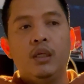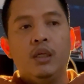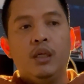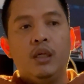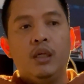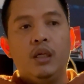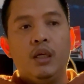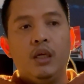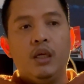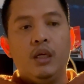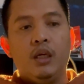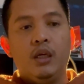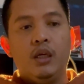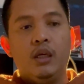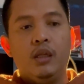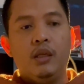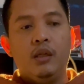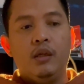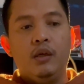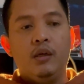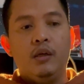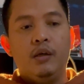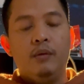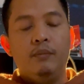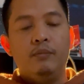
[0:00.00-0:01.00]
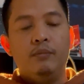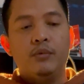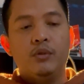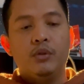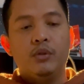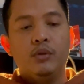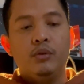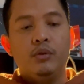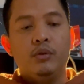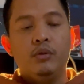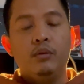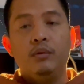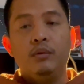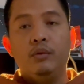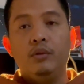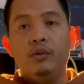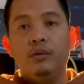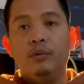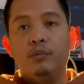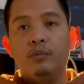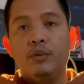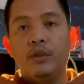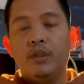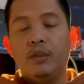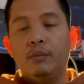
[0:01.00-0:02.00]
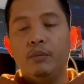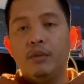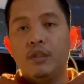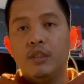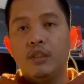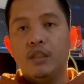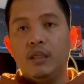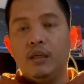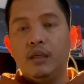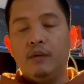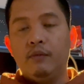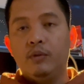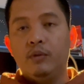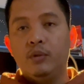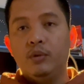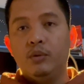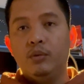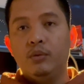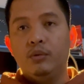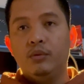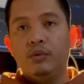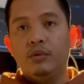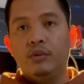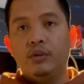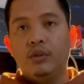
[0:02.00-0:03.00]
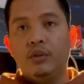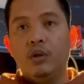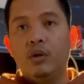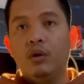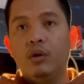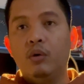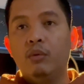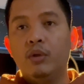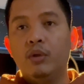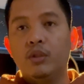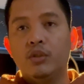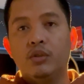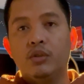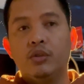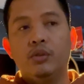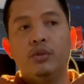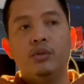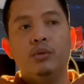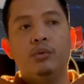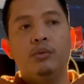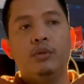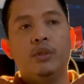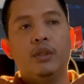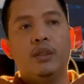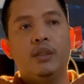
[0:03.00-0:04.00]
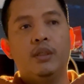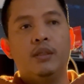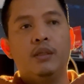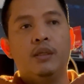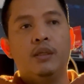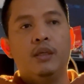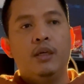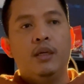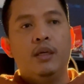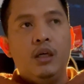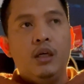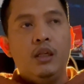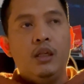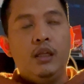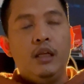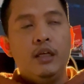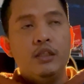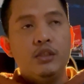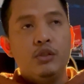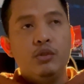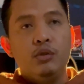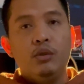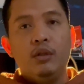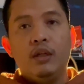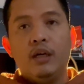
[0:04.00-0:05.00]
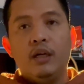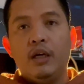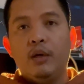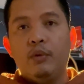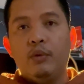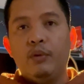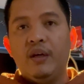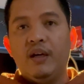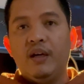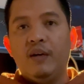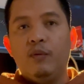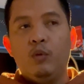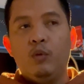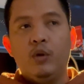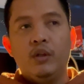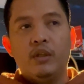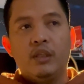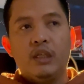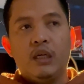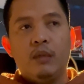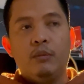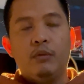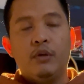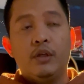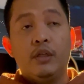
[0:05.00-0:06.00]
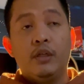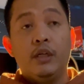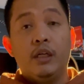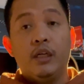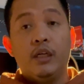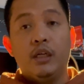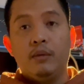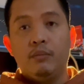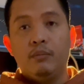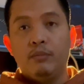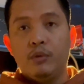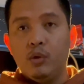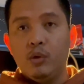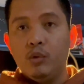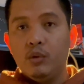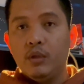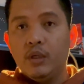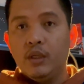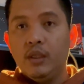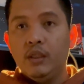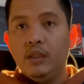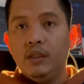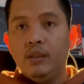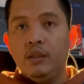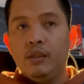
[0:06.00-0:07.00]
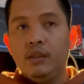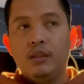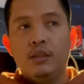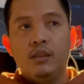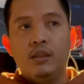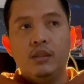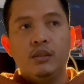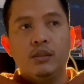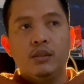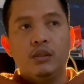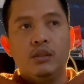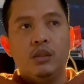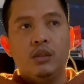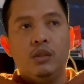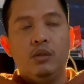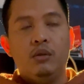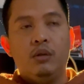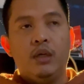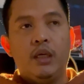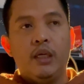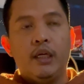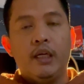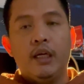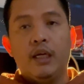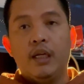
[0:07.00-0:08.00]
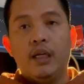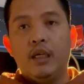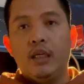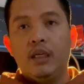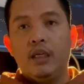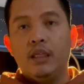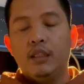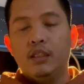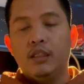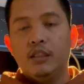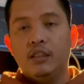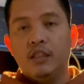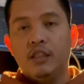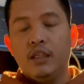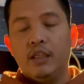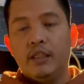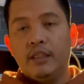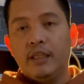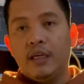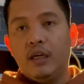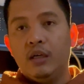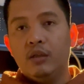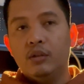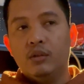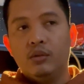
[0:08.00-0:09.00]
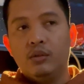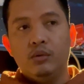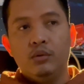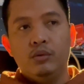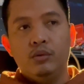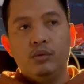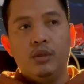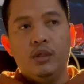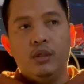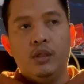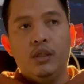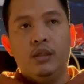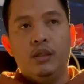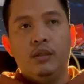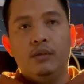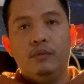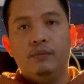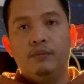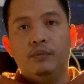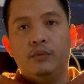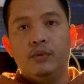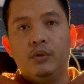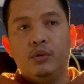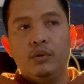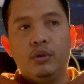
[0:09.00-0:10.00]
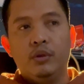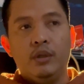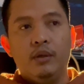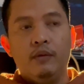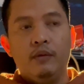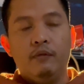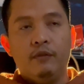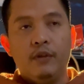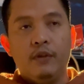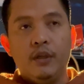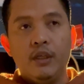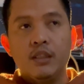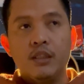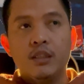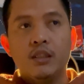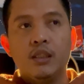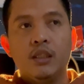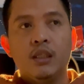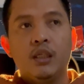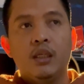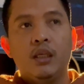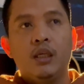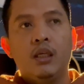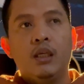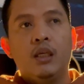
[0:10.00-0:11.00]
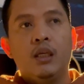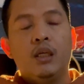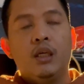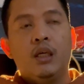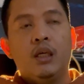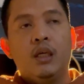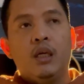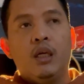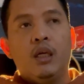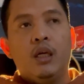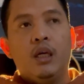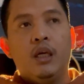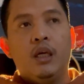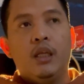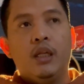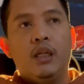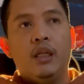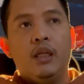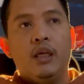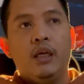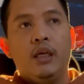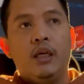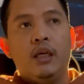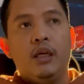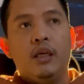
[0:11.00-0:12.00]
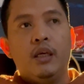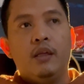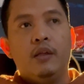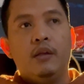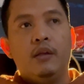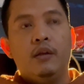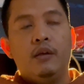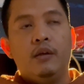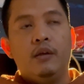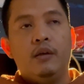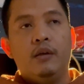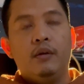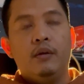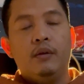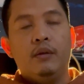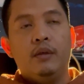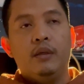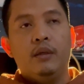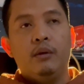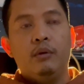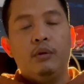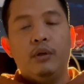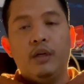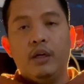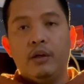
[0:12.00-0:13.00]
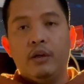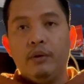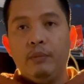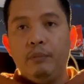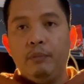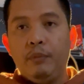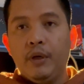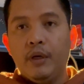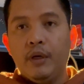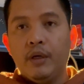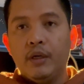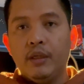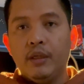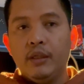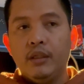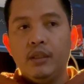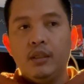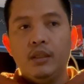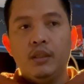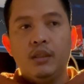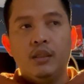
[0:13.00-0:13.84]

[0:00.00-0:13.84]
And so you pretty much have to know what you're doing. Last July we have one camera that got broken, so I got it sent out to get fixed, and then it got repaired,